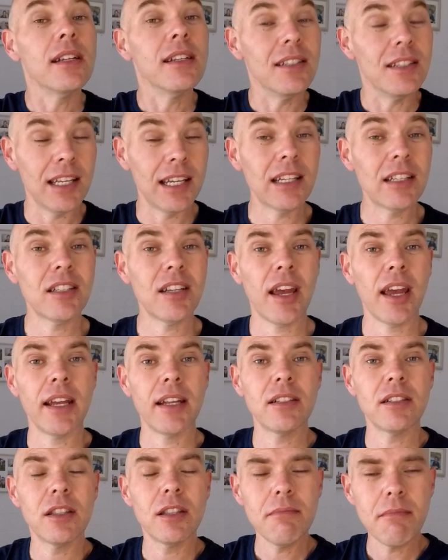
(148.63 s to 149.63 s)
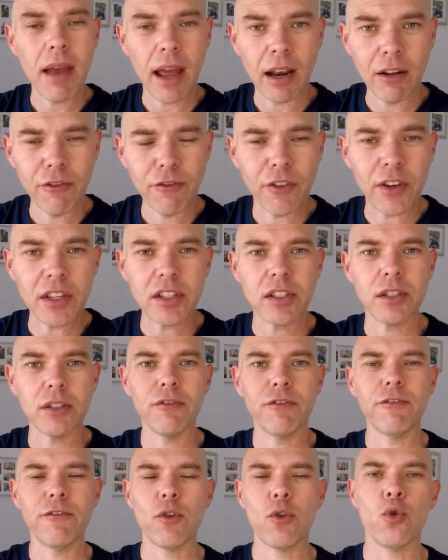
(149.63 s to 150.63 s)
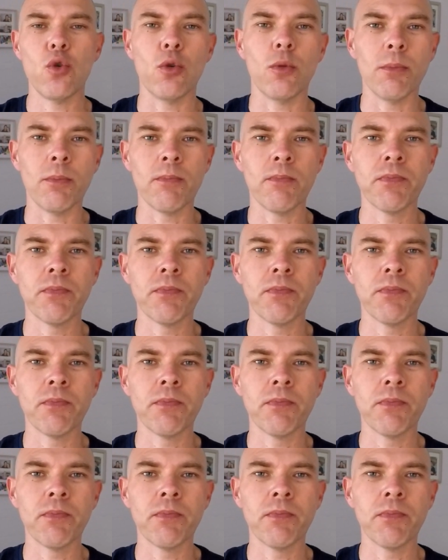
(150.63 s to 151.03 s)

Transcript: dictates the manifested form.